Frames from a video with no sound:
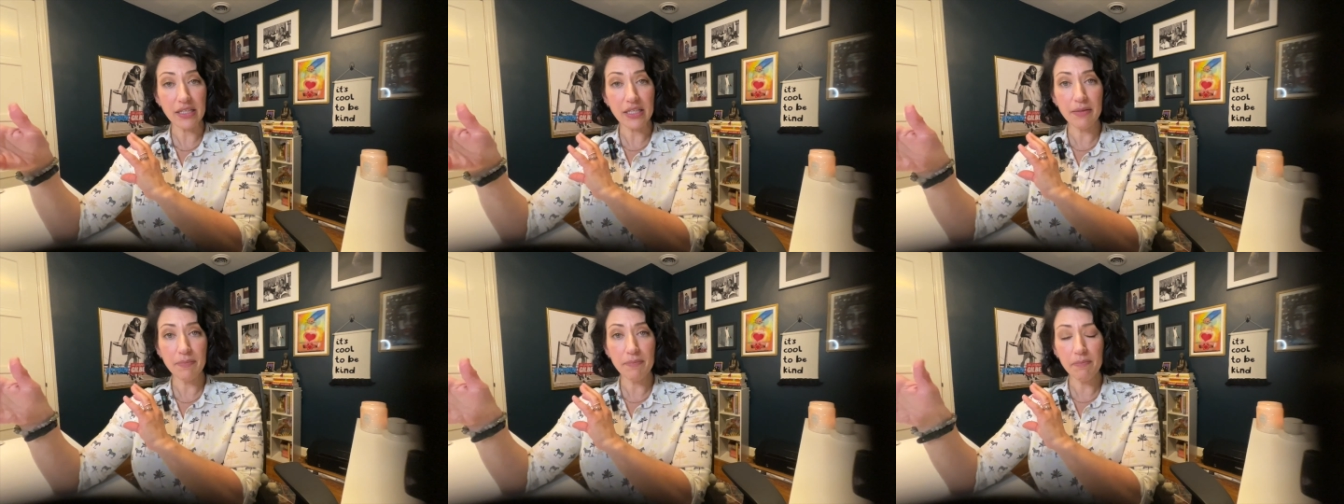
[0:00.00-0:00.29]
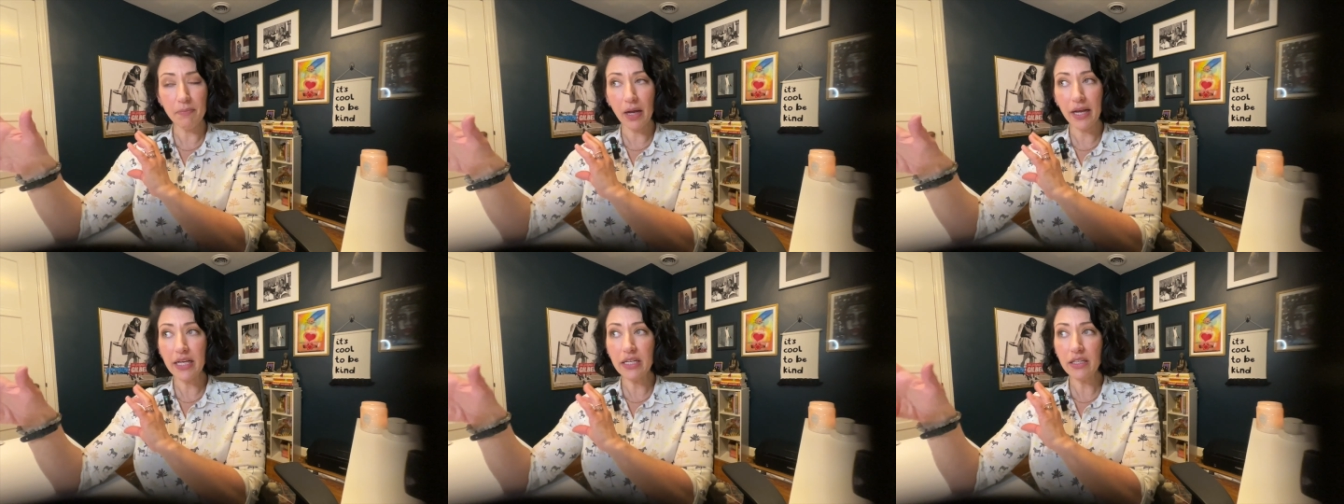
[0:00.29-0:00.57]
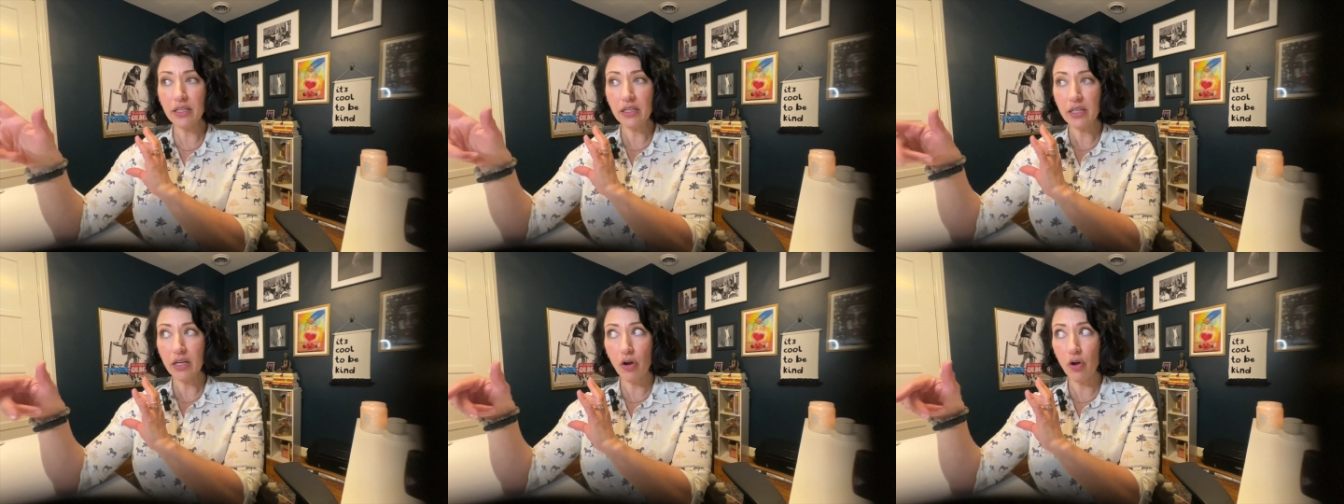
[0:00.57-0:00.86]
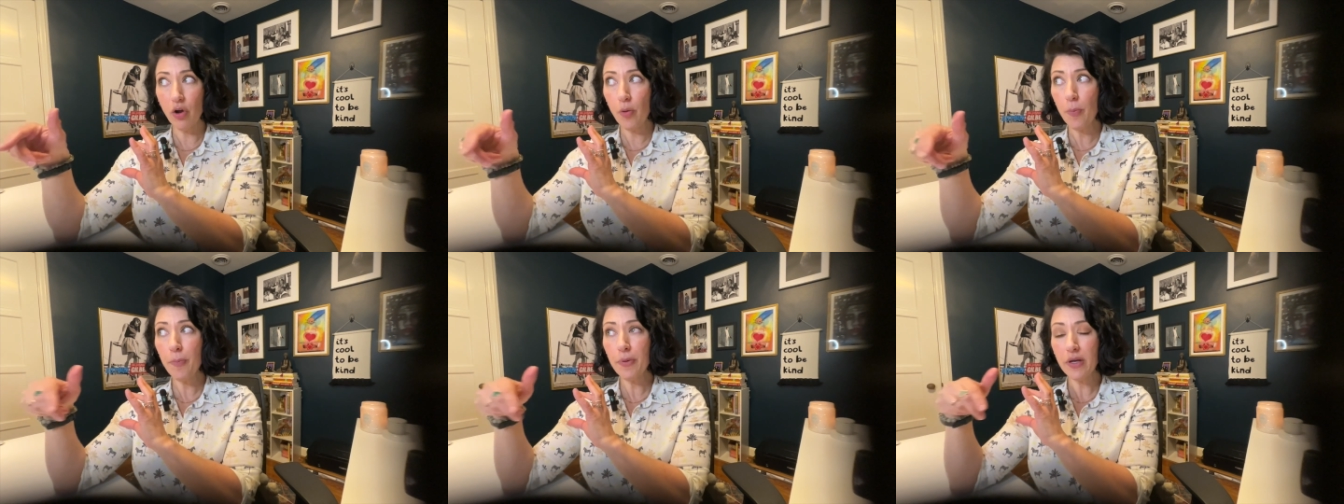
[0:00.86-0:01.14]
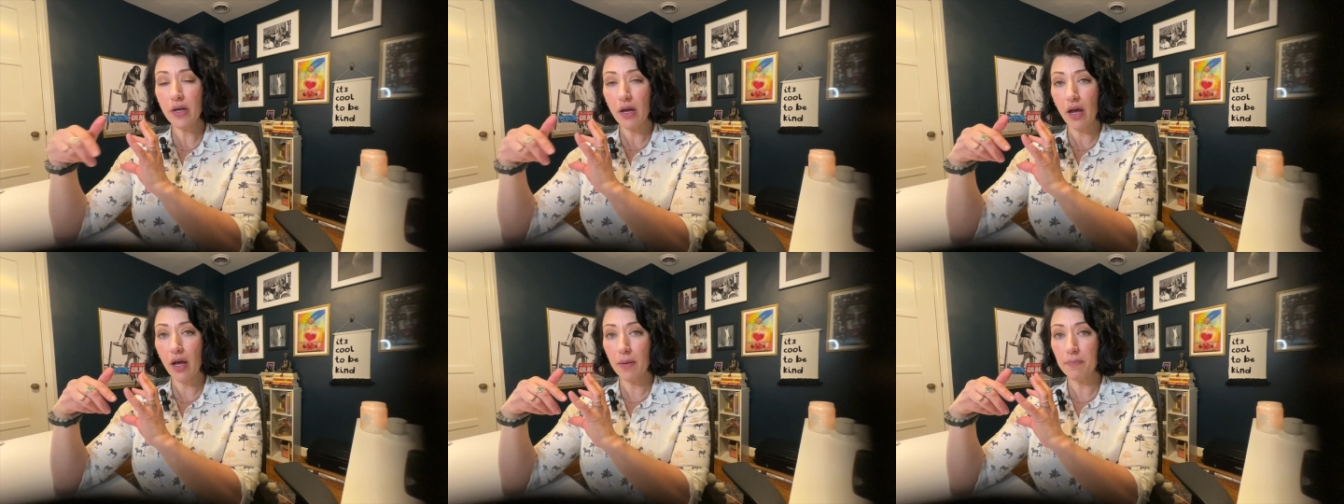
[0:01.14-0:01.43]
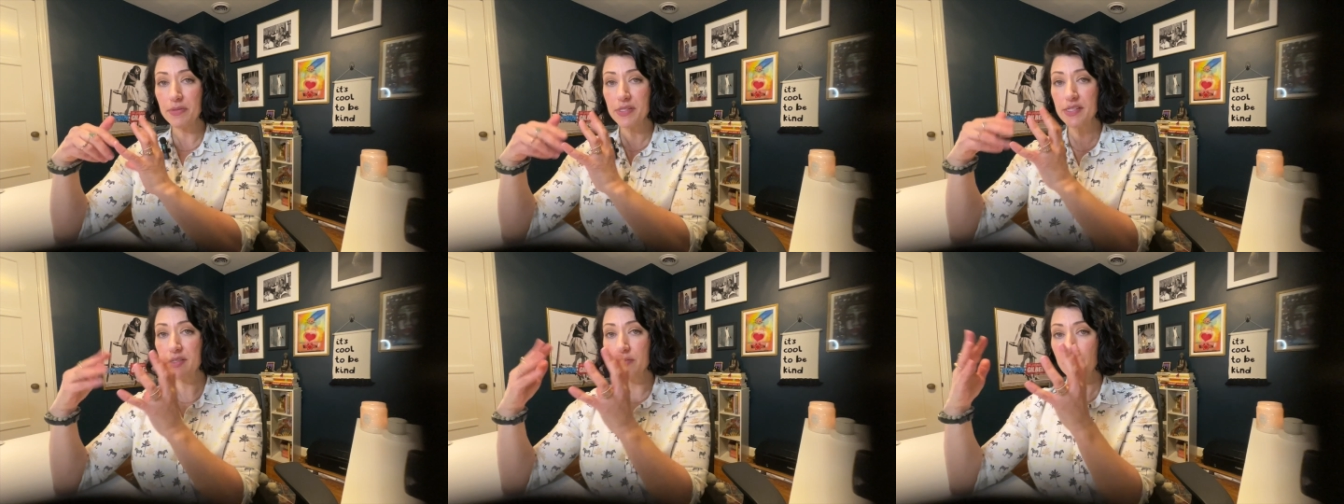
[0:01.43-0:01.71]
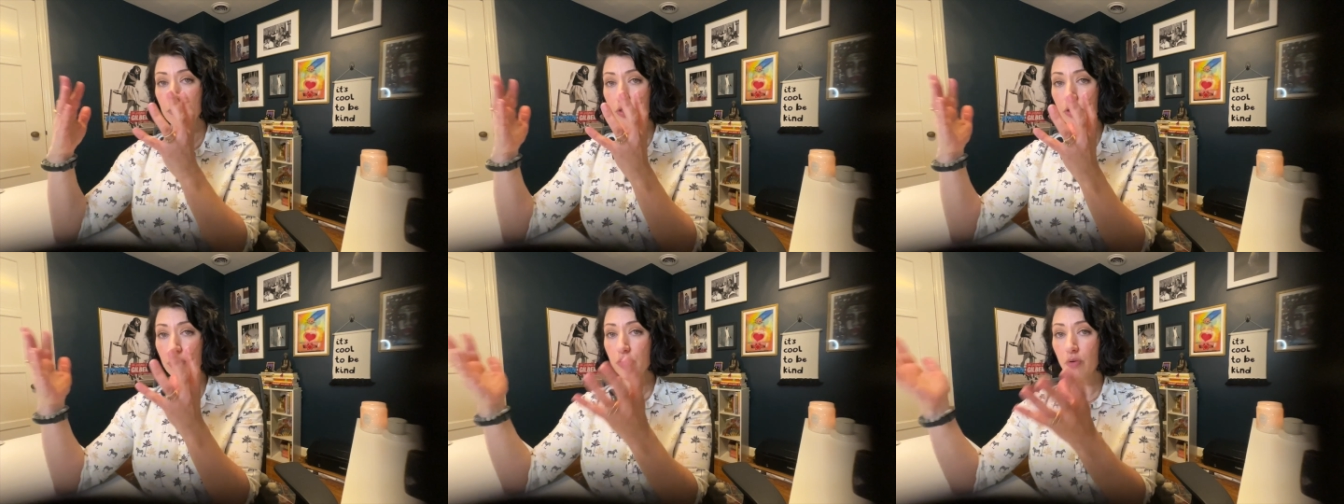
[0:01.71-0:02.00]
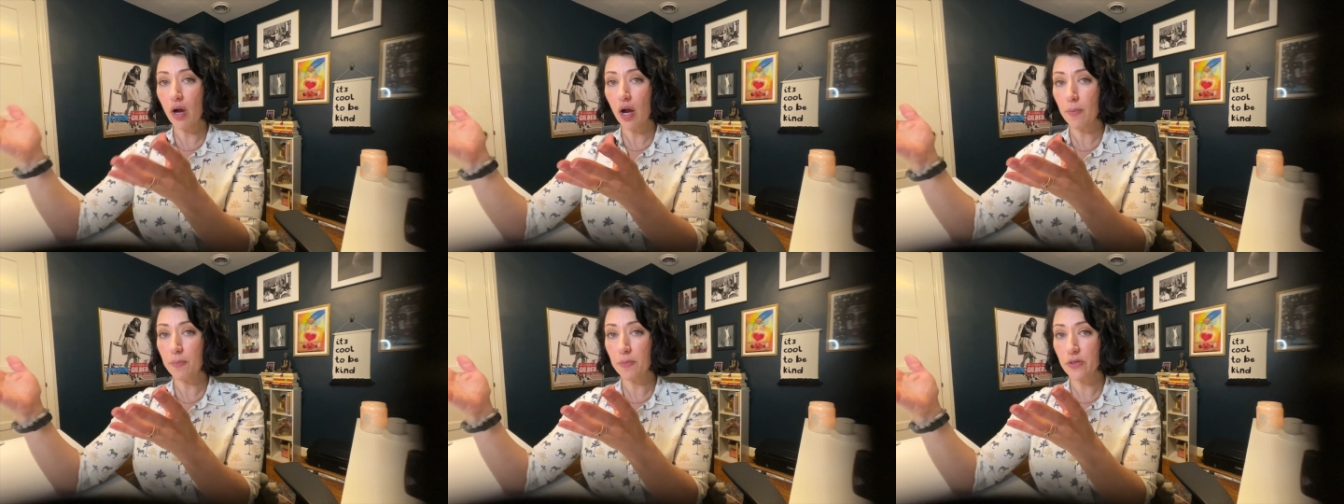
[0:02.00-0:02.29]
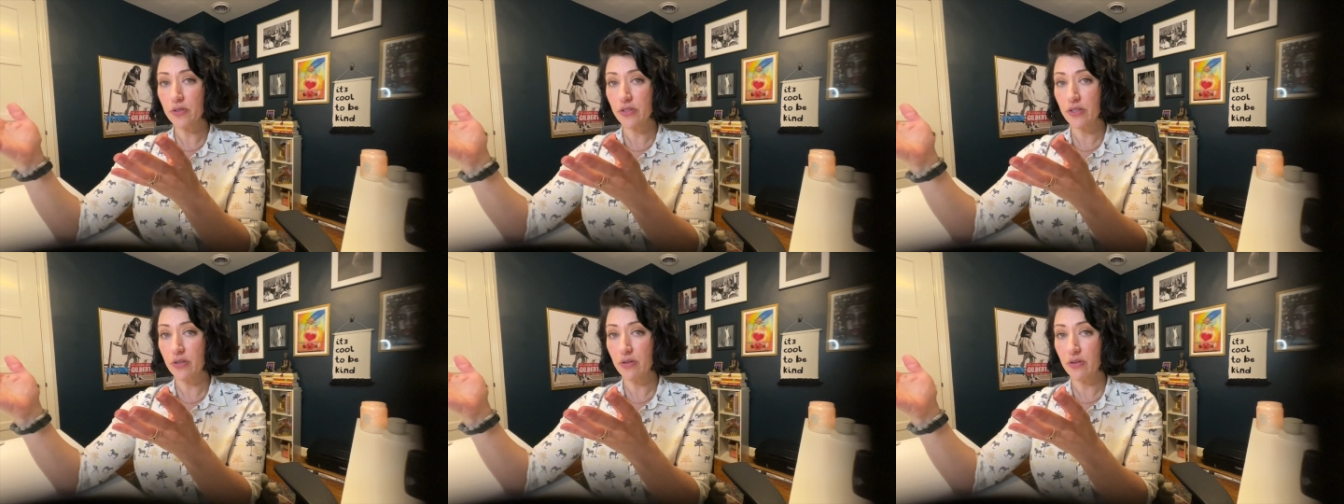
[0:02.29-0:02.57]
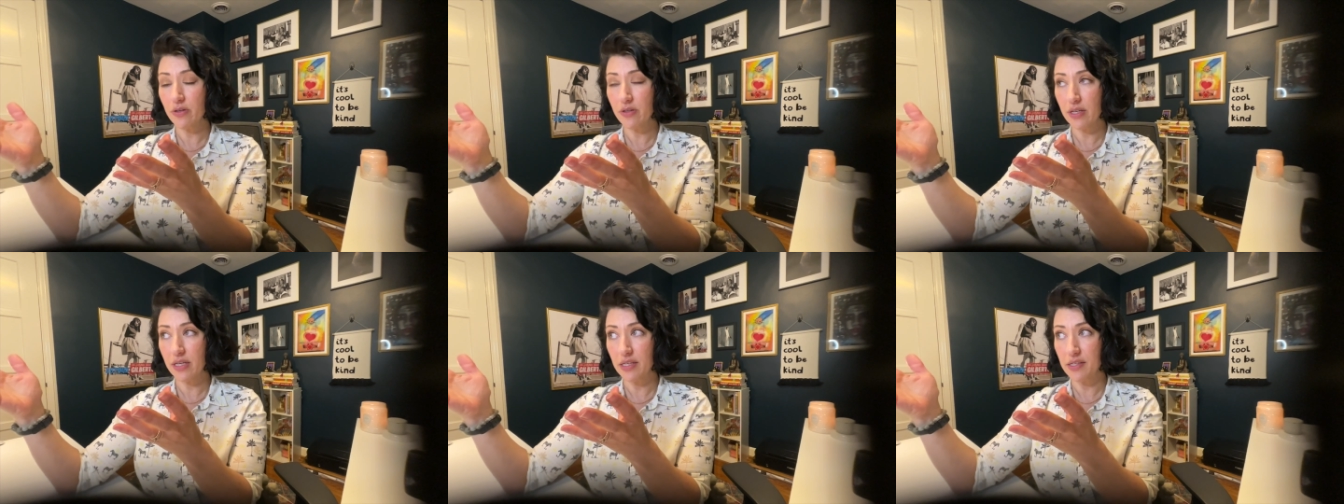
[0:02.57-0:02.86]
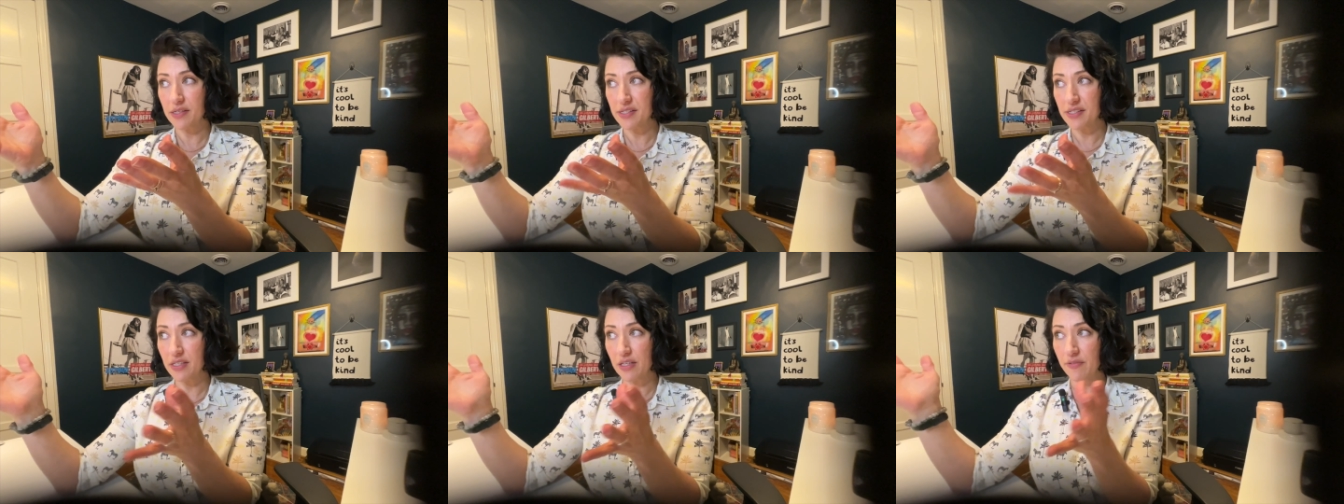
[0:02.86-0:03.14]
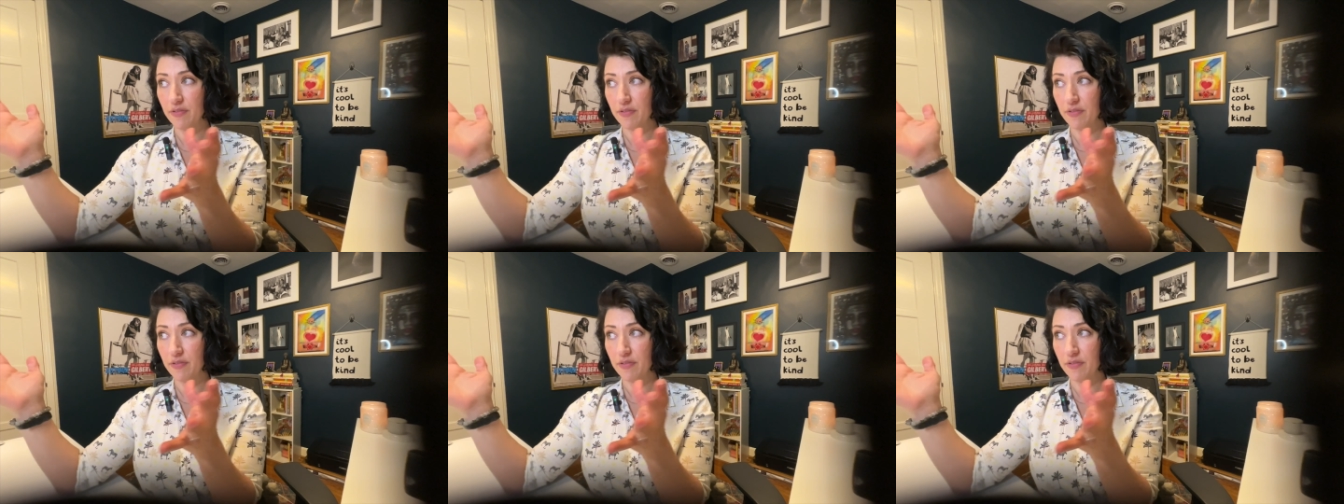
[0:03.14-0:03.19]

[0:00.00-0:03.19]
It might open up some new opportunities.